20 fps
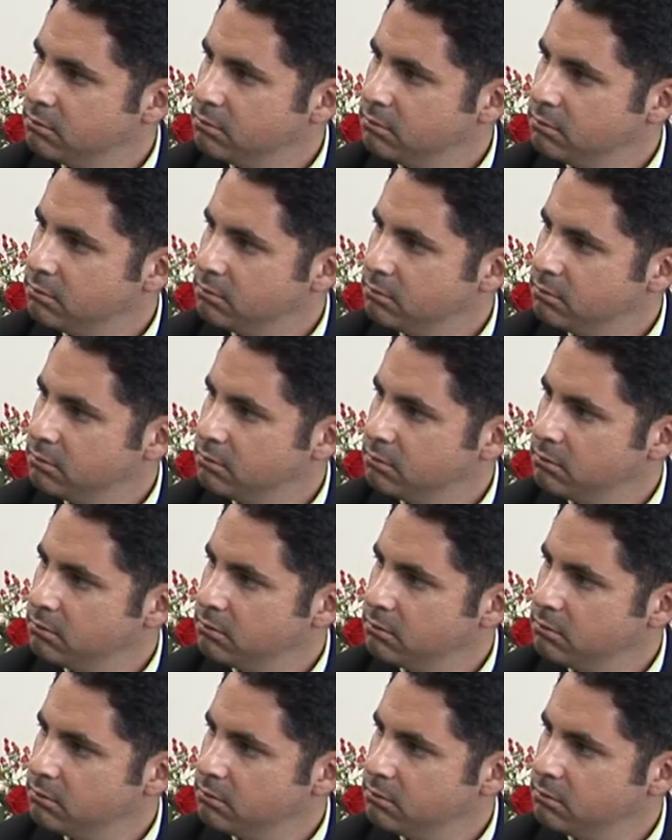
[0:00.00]

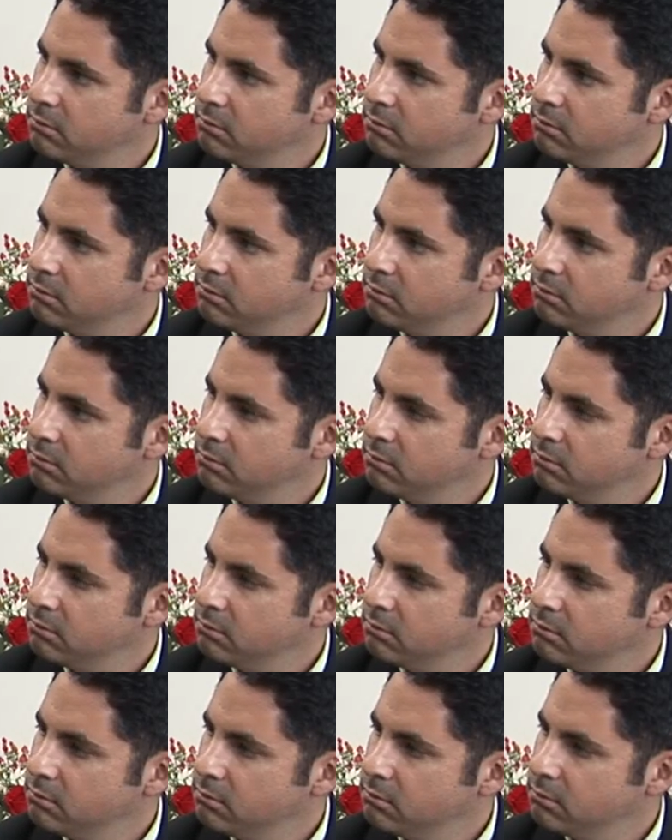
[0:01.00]

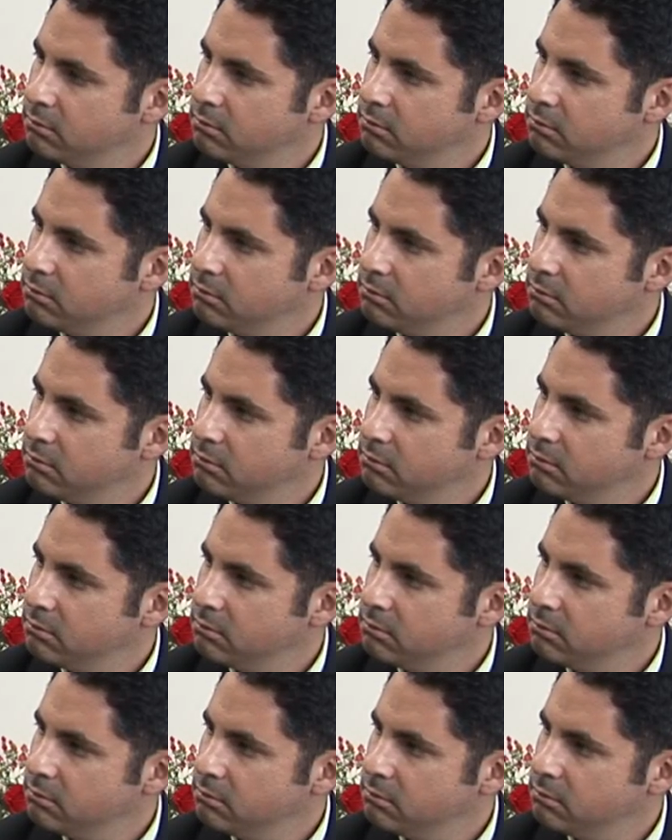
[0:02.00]

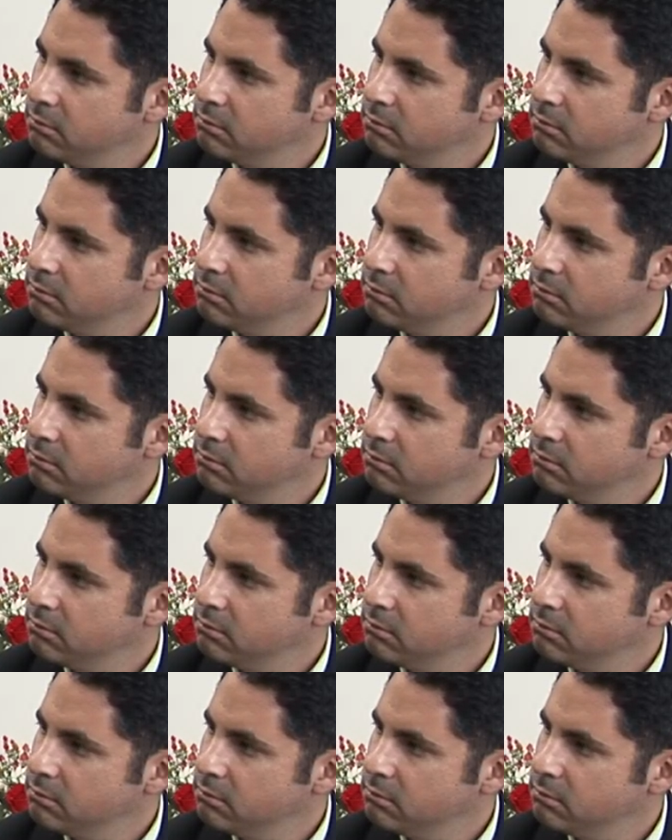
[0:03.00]
This person isn't speaking.